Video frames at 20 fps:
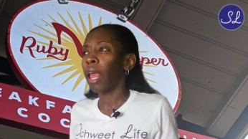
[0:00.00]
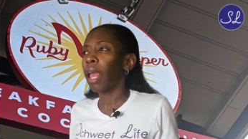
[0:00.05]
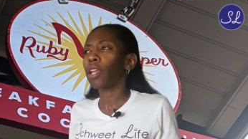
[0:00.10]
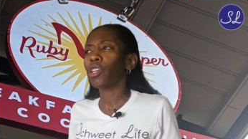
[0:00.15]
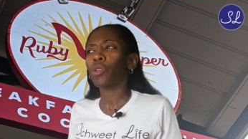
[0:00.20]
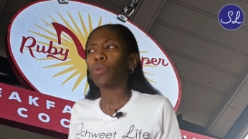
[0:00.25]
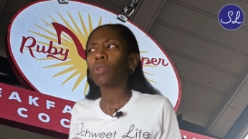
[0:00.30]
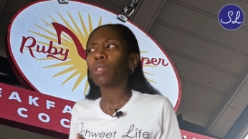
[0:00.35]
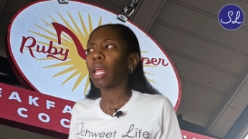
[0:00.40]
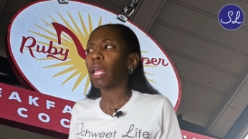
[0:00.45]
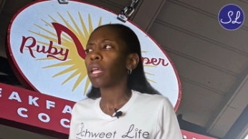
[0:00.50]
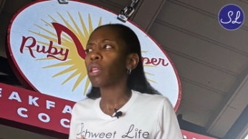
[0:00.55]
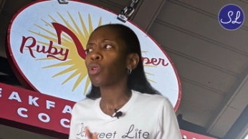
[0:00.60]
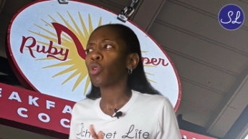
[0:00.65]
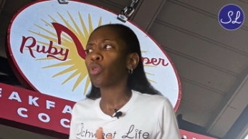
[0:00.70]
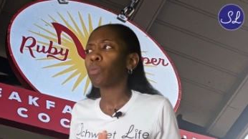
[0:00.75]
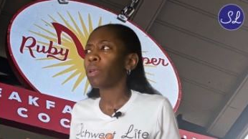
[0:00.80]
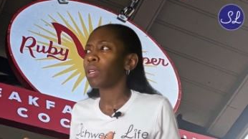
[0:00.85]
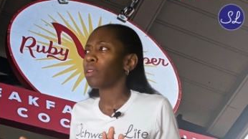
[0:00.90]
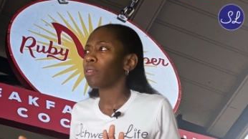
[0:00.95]
And she was a
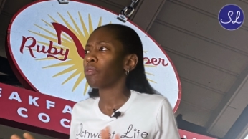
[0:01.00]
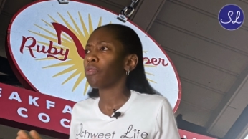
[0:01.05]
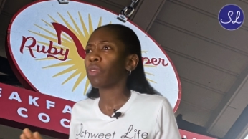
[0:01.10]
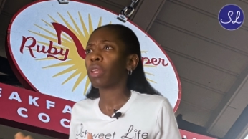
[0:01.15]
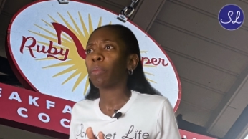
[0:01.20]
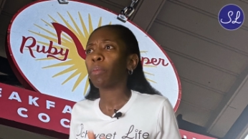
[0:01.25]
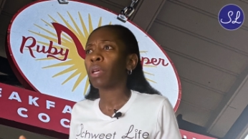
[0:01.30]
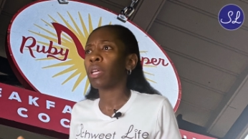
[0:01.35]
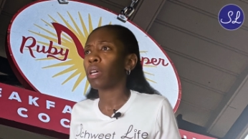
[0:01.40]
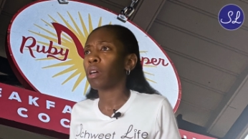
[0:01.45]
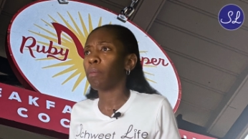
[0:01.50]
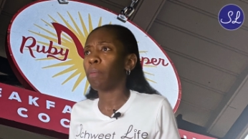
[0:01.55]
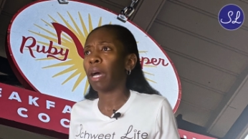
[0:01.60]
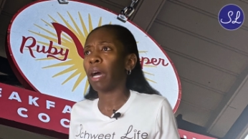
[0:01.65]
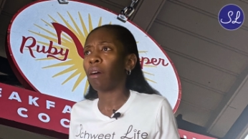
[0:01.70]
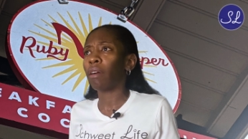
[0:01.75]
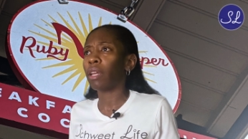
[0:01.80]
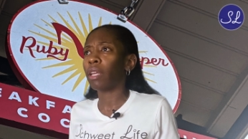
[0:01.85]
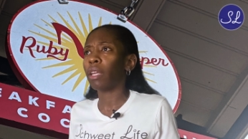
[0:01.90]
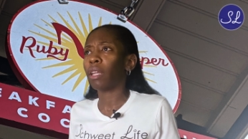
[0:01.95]
little bit flippant
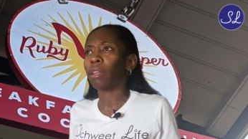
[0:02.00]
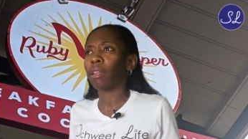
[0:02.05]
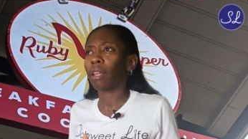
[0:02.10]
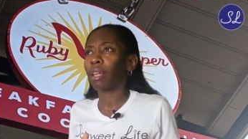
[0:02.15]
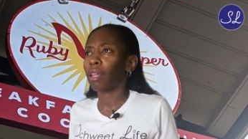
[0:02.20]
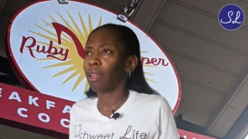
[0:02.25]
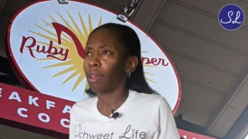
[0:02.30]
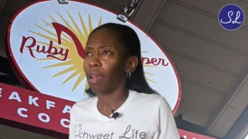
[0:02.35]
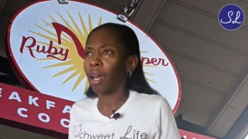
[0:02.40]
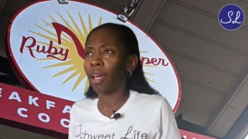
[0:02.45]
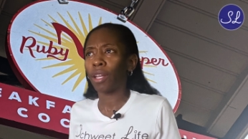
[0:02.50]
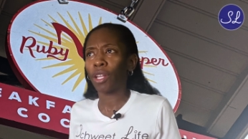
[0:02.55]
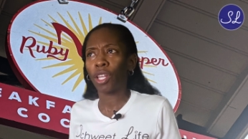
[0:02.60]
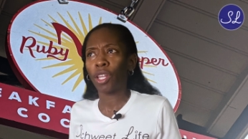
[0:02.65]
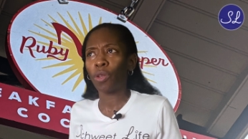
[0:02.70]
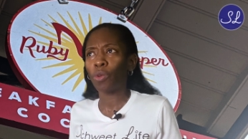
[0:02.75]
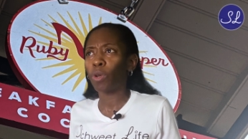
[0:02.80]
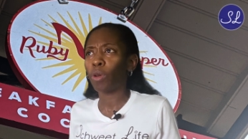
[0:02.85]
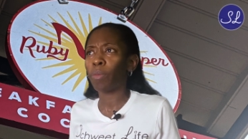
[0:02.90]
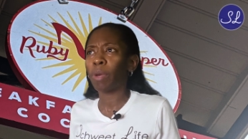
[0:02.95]
about it and kind of
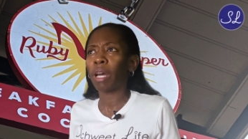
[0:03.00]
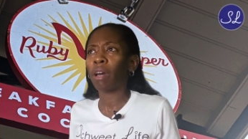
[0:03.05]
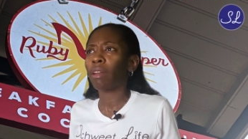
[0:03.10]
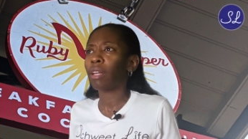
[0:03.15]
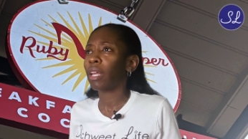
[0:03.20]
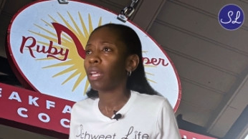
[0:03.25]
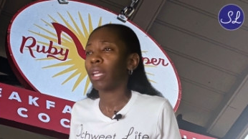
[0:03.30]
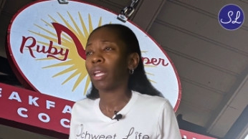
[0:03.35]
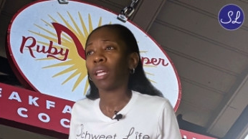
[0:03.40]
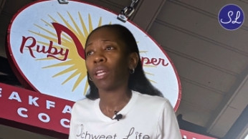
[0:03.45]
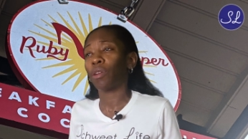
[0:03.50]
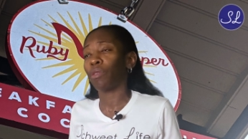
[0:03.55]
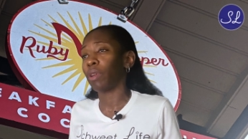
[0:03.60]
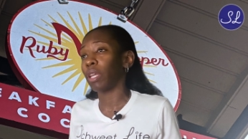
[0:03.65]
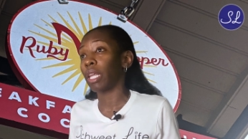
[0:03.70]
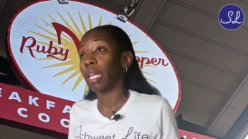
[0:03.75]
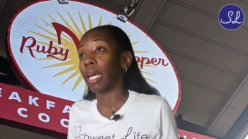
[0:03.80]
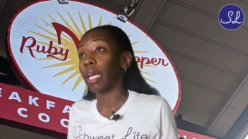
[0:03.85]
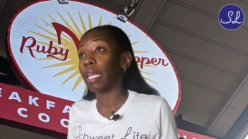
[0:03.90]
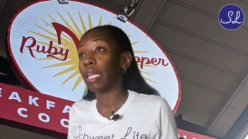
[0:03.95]
cute about it, and I didn't really
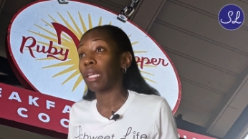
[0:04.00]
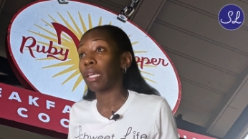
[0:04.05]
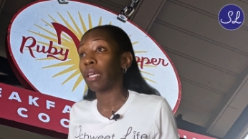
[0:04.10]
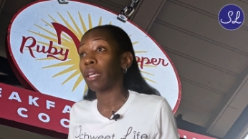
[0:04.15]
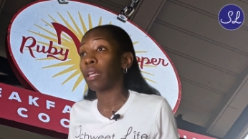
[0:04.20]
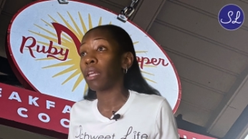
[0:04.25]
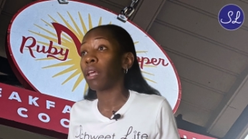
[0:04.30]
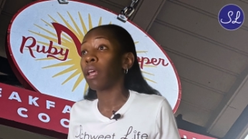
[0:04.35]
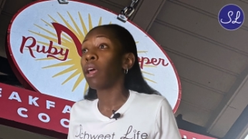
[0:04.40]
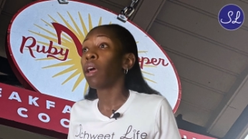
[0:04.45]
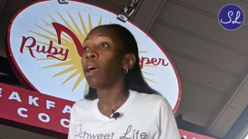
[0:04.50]
like it.